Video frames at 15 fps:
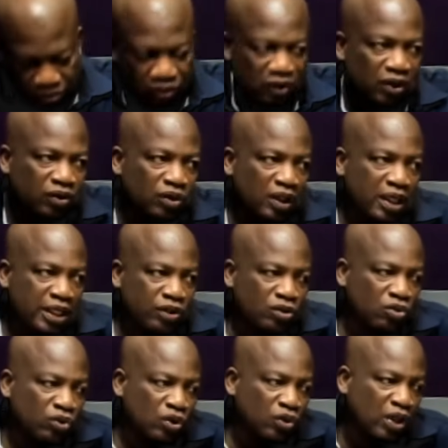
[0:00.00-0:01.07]

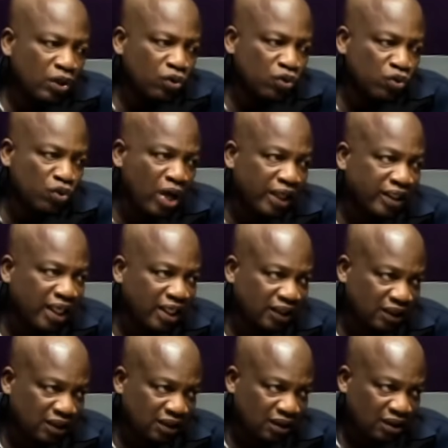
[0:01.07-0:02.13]
You do your
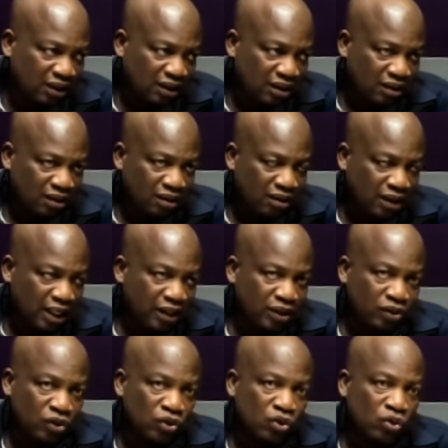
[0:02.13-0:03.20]
analysis, and
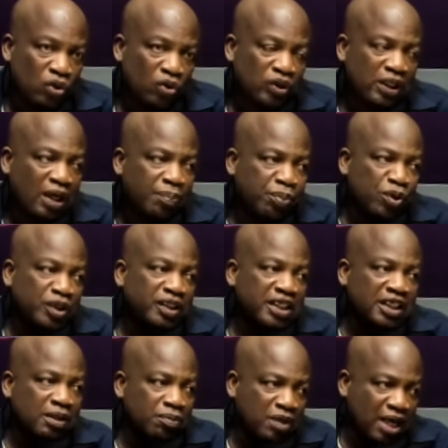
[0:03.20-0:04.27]
you should know the police
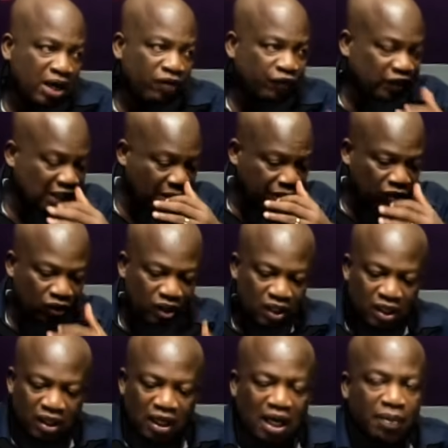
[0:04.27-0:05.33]
station behind. For example,
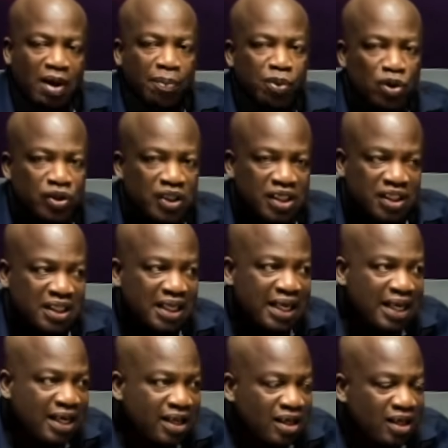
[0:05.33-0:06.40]
maybe a police station A,